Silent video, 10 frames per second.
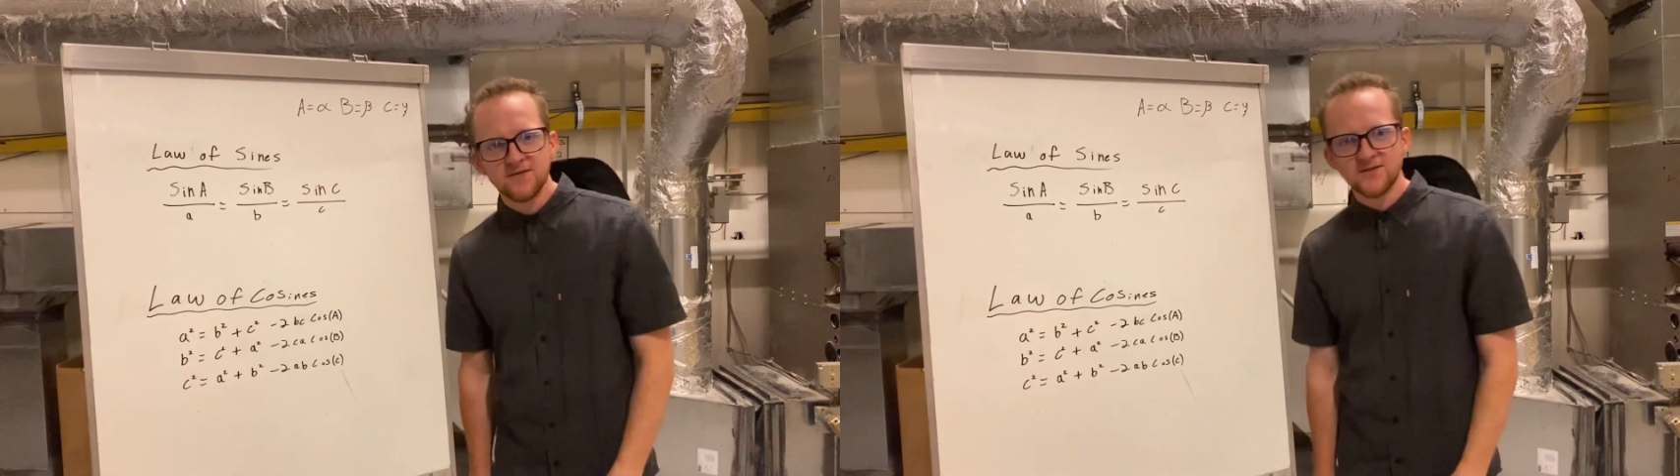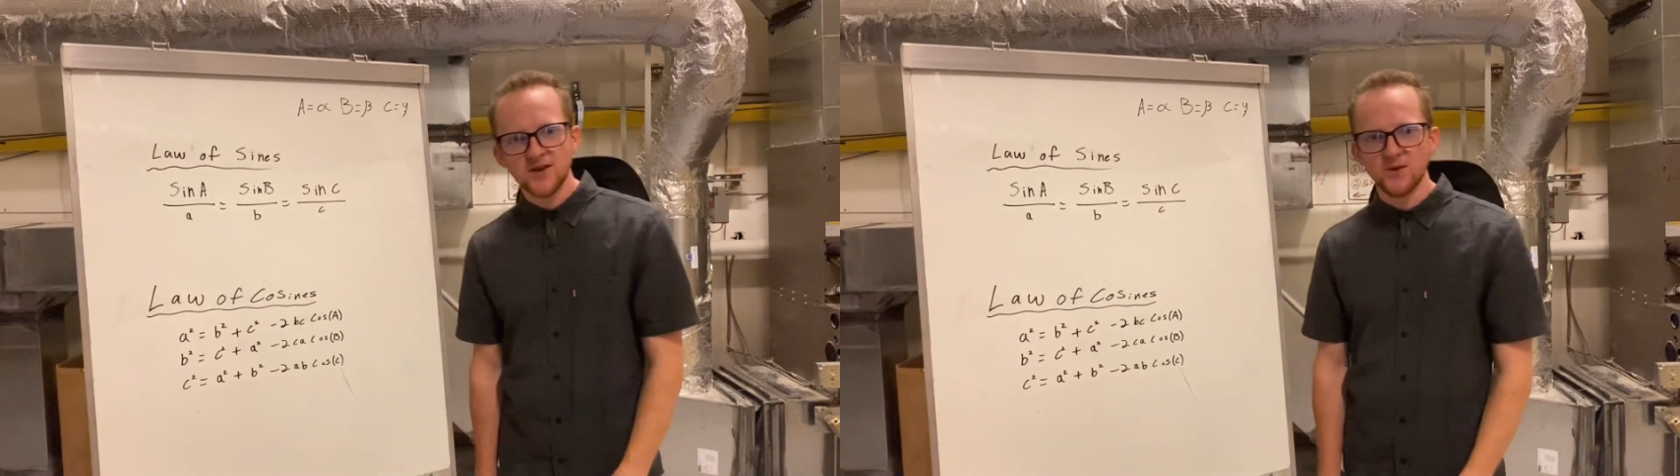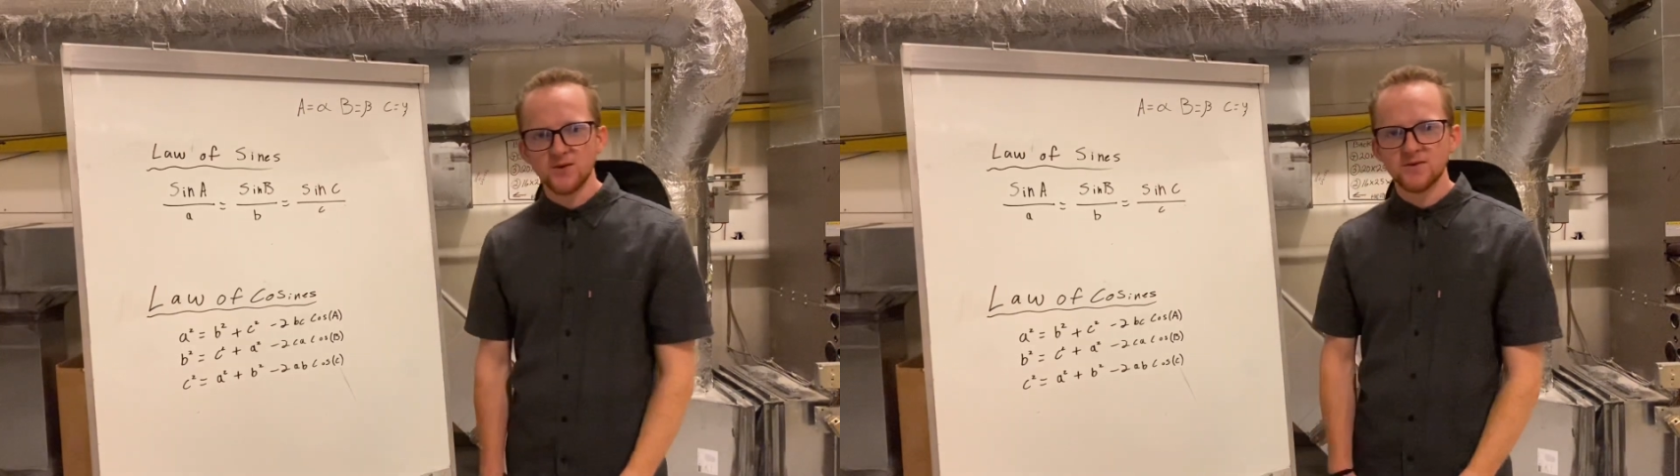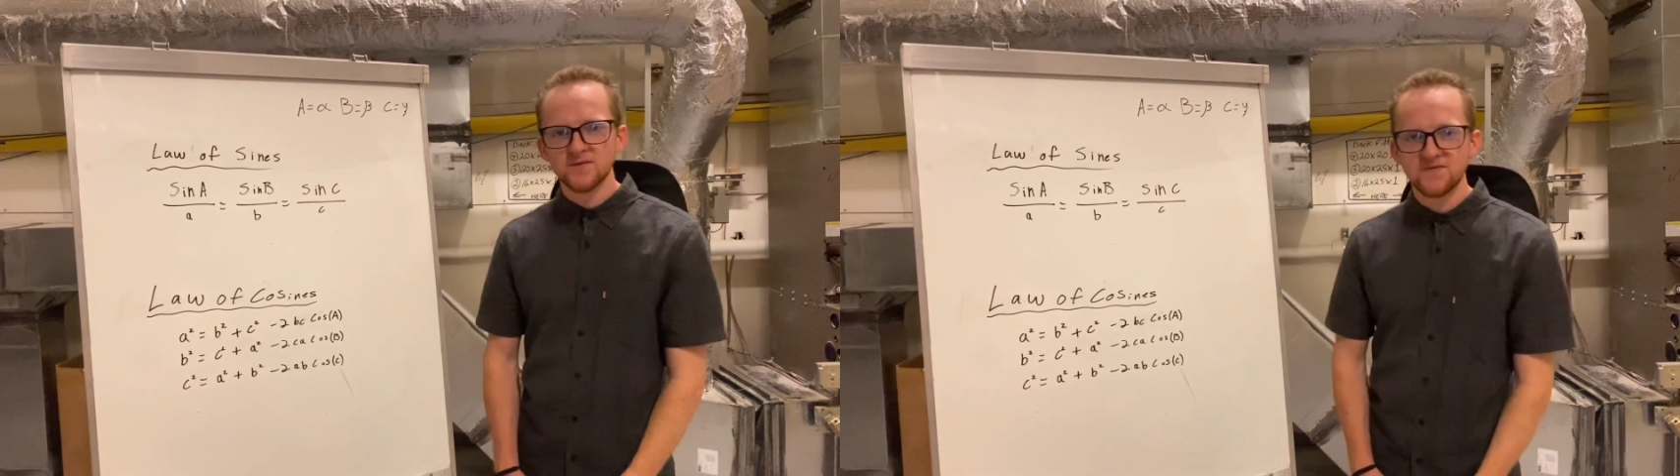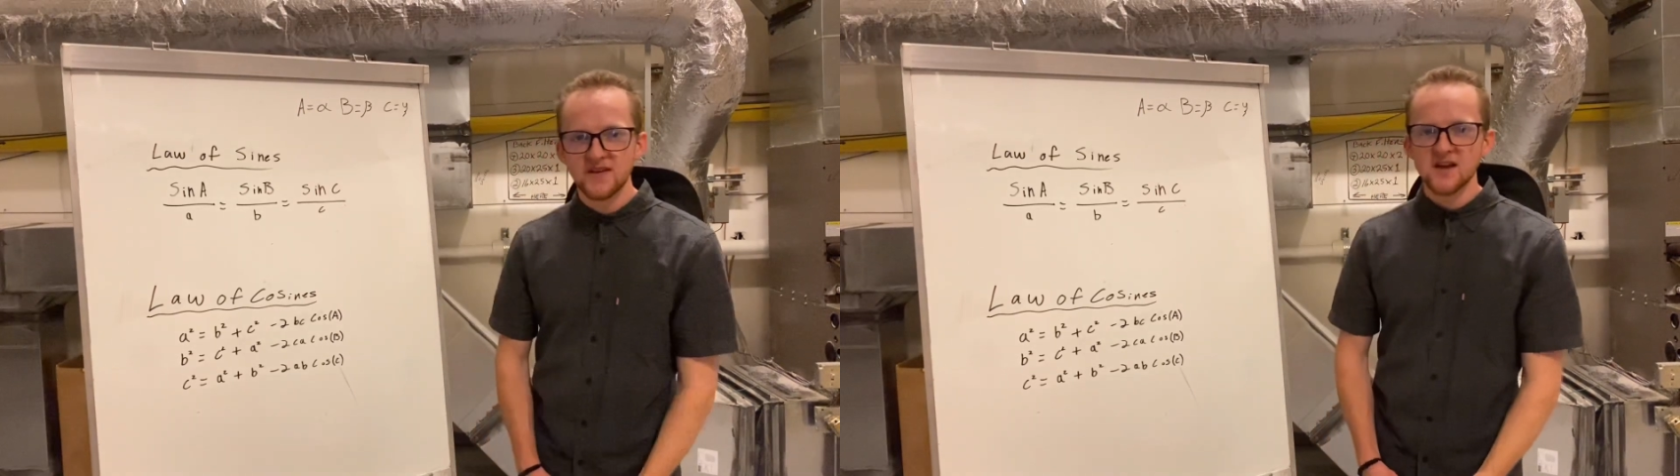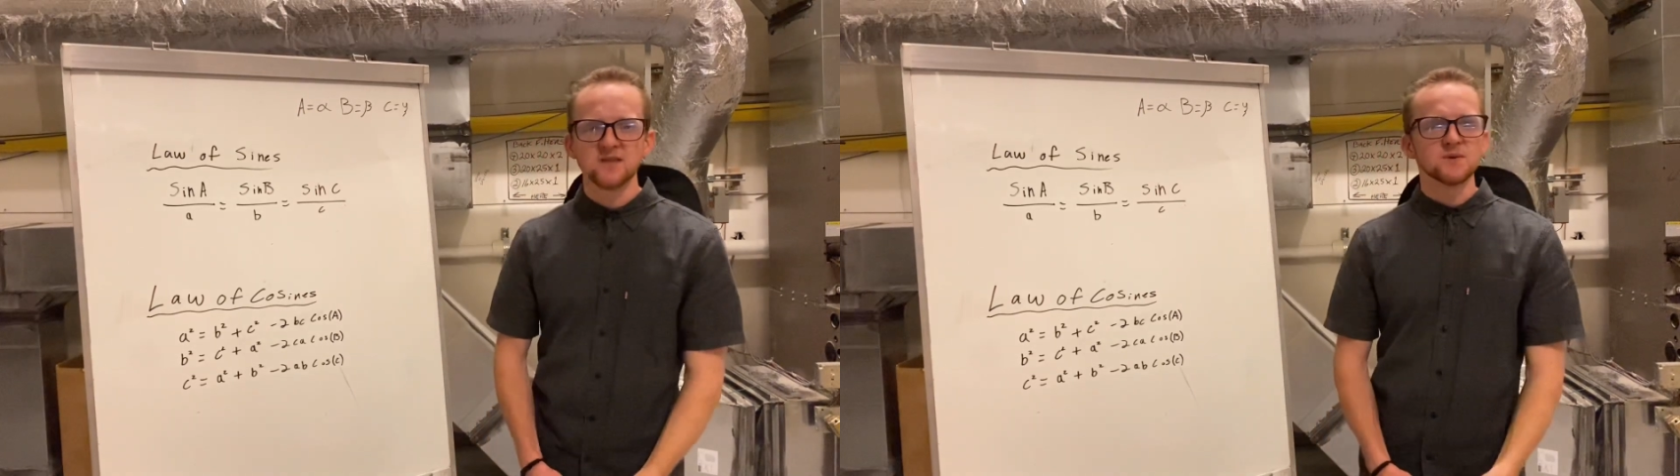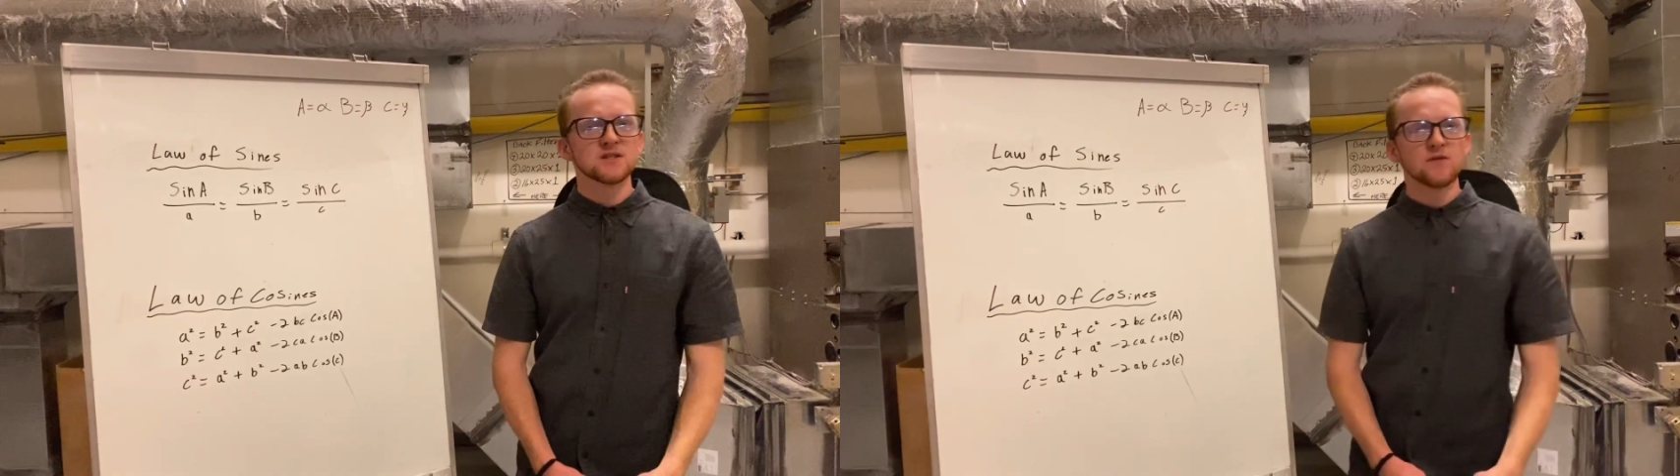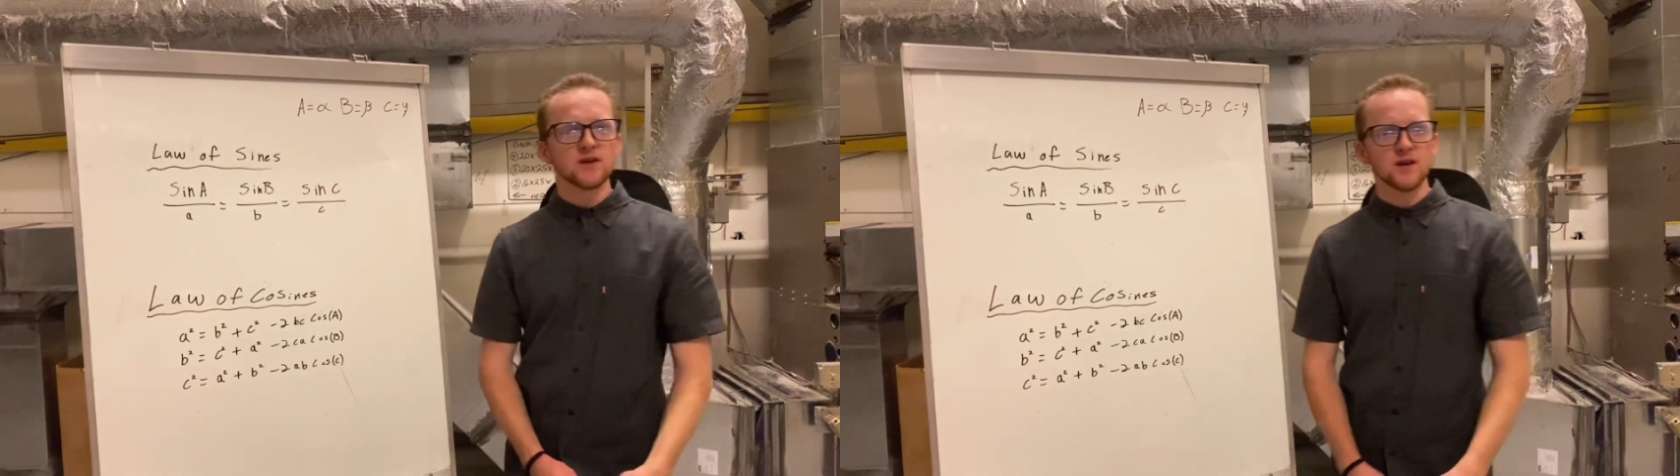So, in
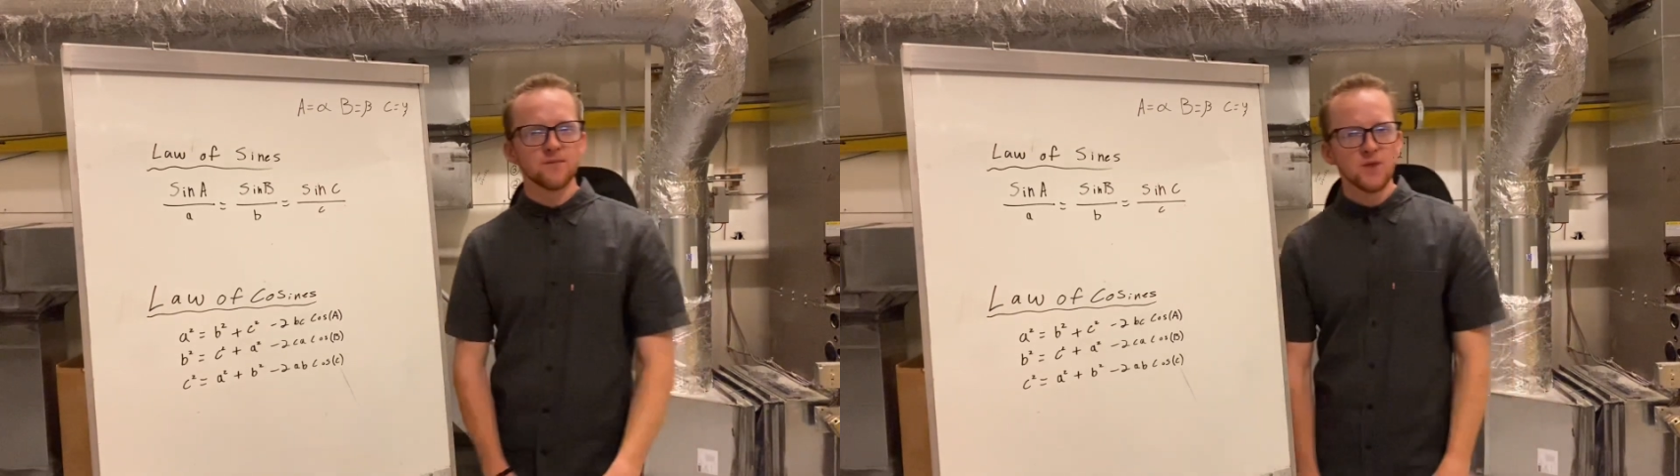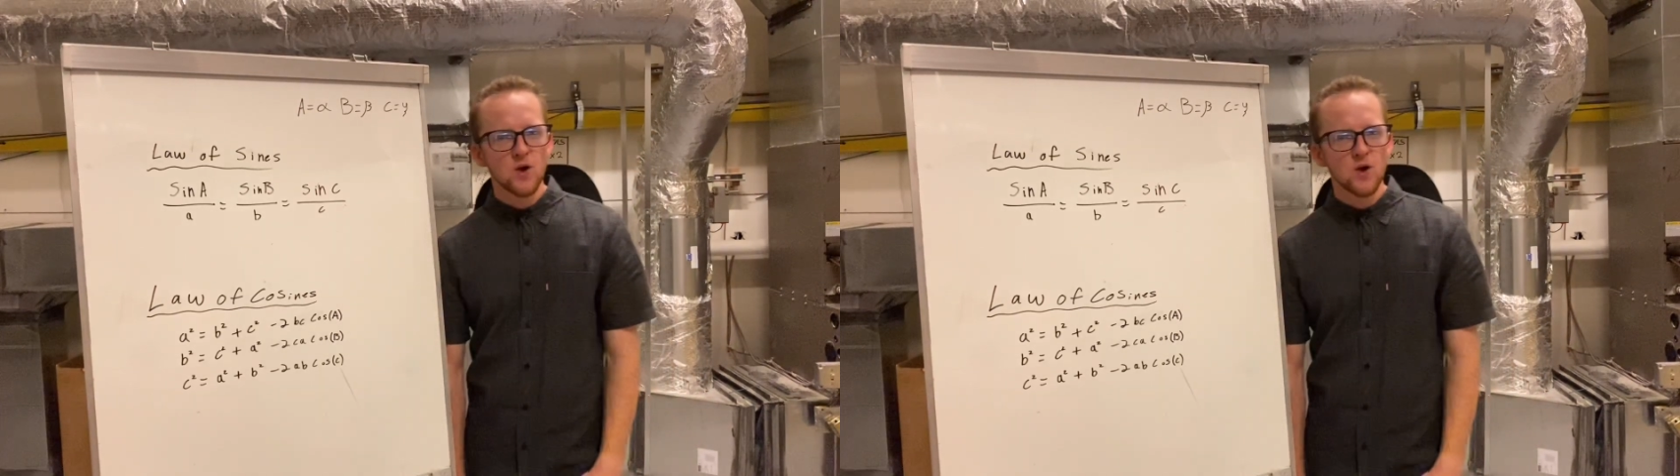specific,